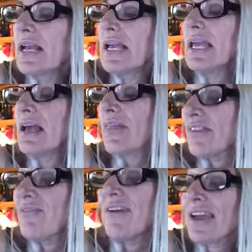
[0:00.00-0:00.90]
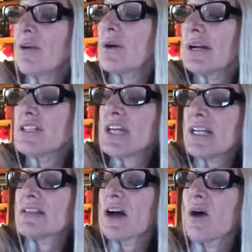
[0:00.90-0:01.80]
He got the Fangoria
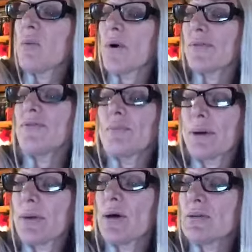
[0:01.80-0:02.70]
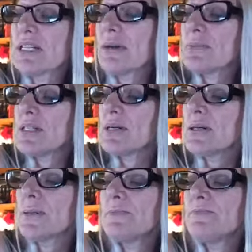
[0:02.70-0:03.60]
Chainsaw Award for Bubba Hotep
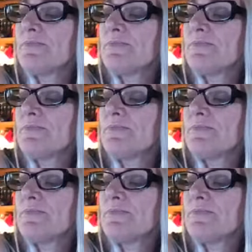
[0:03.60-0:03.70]
too.